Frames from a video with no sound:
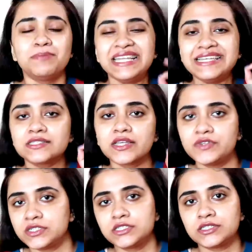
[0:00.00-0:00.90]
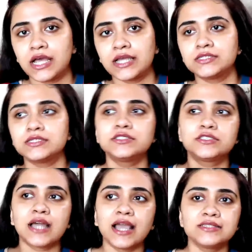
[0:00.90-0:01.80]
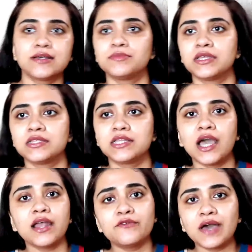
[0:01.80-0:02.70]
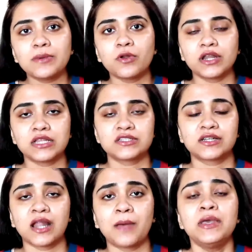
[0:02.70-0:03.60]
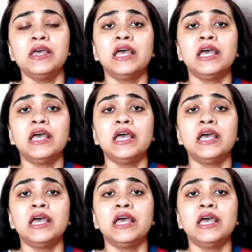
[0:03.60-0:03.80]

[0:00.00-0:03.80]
Please give it a try. Just try something. They are available on Instagram.